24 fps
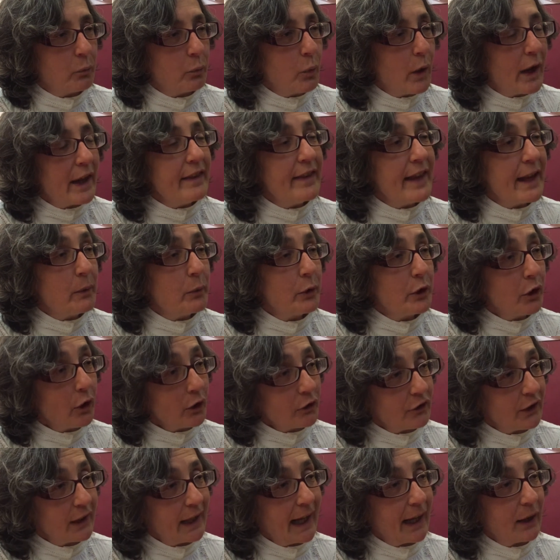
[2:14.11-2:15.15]
when they were
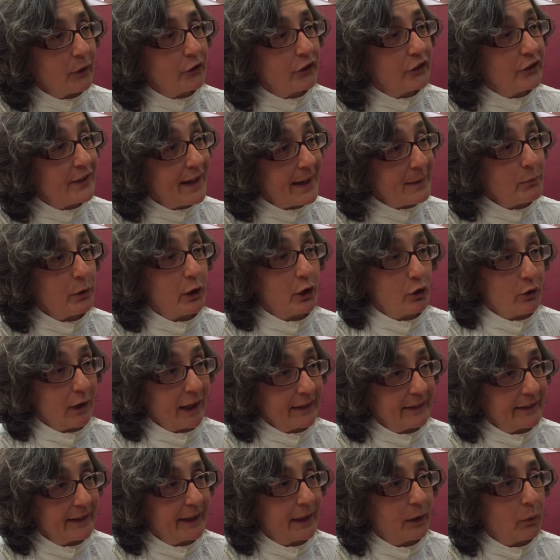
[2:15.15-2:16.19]
not allowed
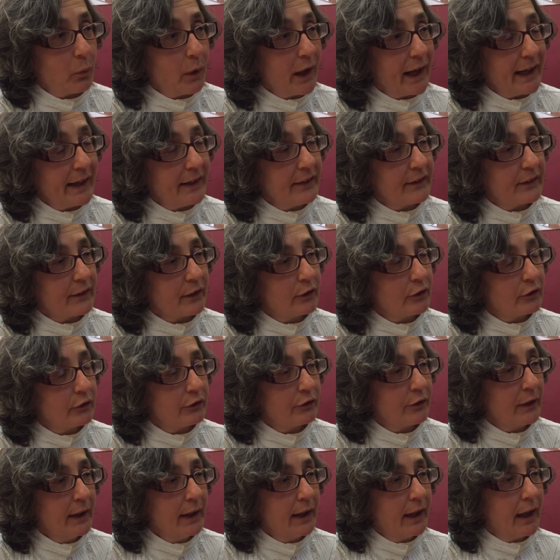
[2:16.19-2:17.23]
democratic ways of
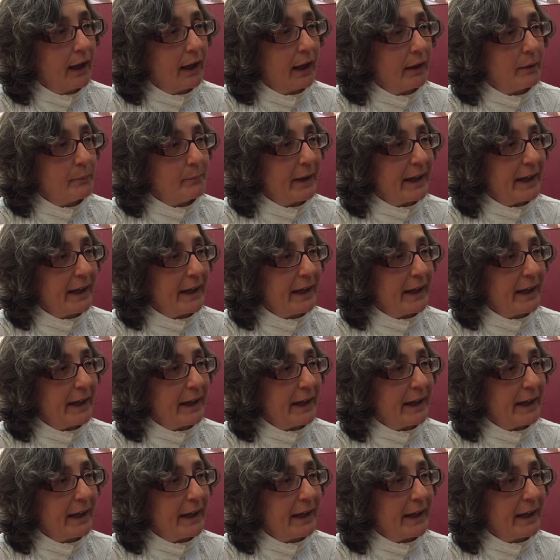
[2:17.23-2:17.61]
uh,